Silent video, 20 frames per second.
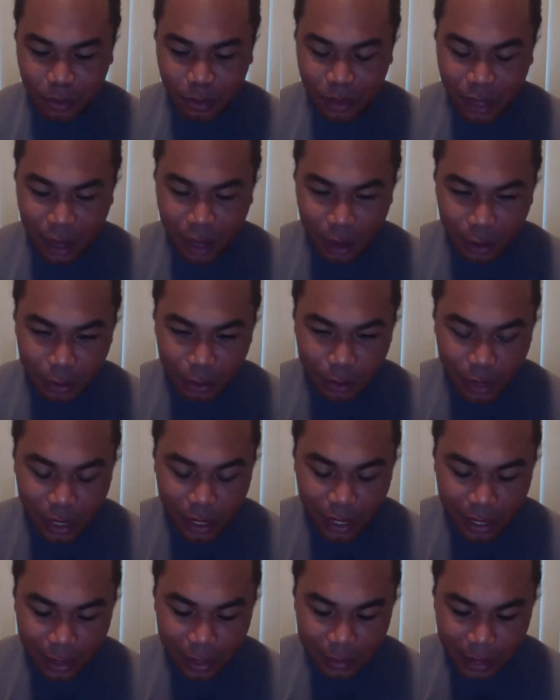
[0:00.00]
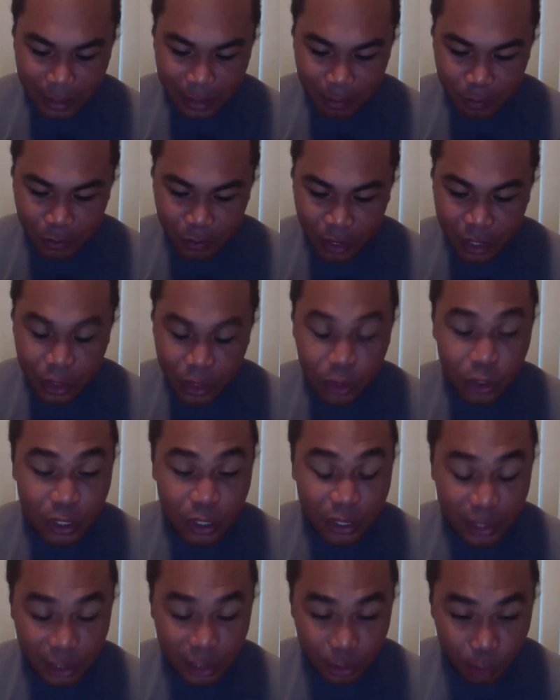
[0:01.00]
Now, you're going to
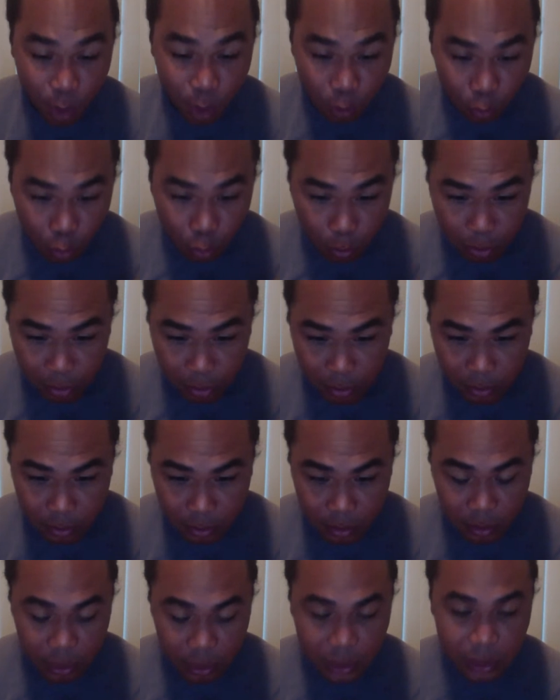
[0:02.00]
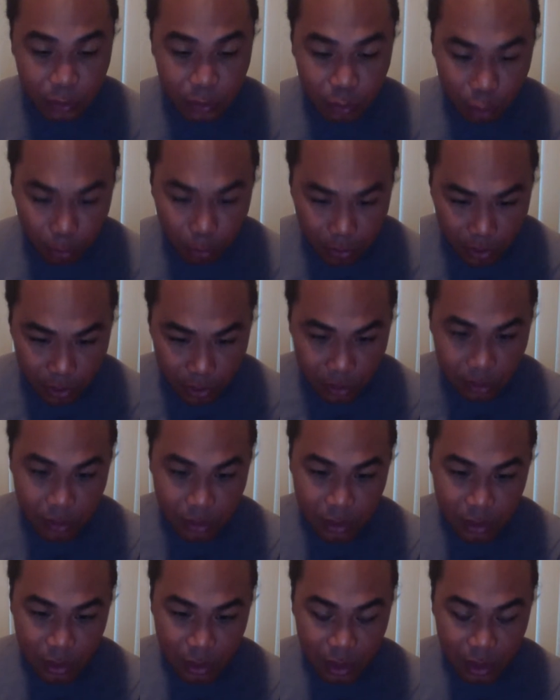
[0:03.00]
need a small rope. You're going to need ropes.